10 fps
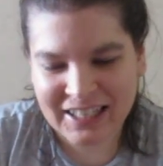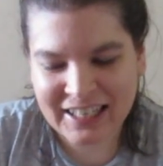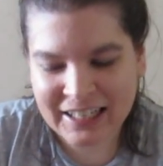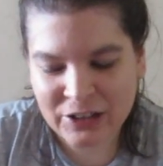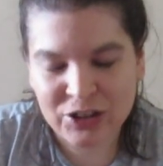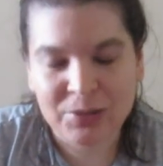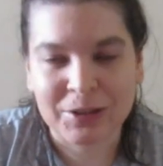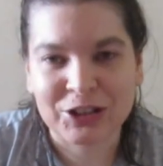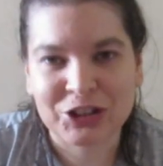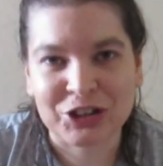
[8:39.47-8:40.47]
Eating too
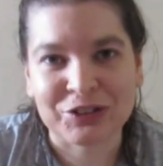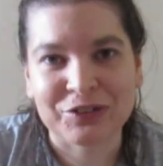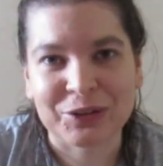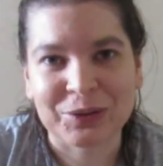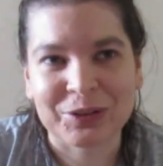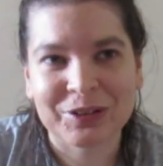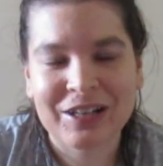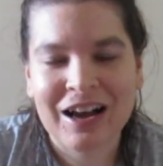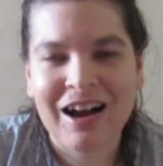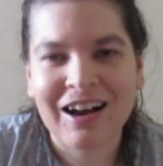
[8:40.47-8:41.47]
much junk food.
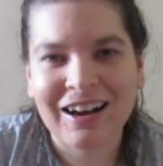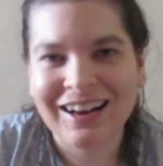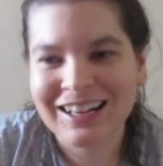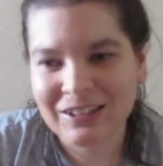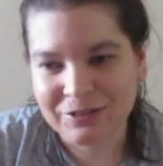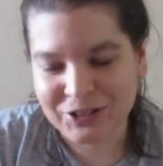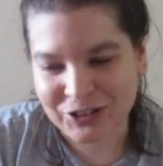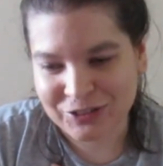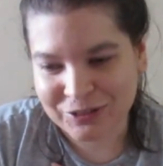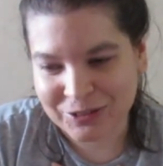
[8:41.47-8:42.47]
I love
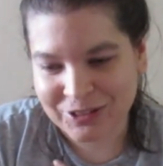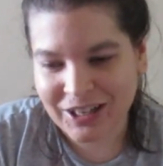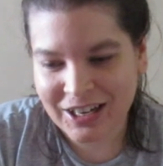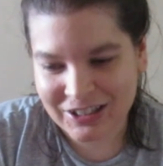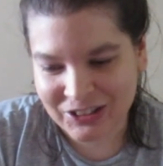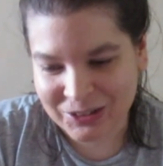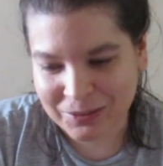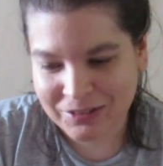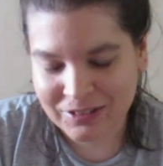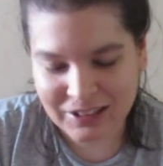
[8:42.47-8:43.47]
junk food. I do.
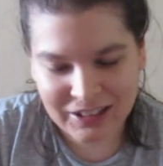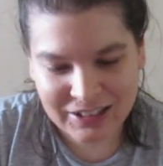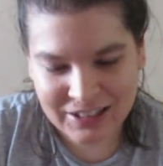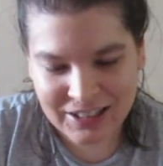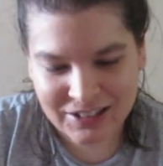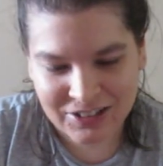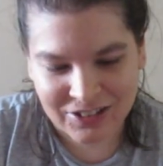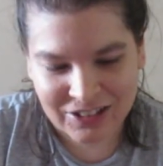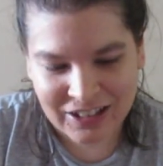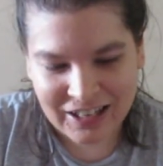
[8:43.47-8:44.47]
It tastes good.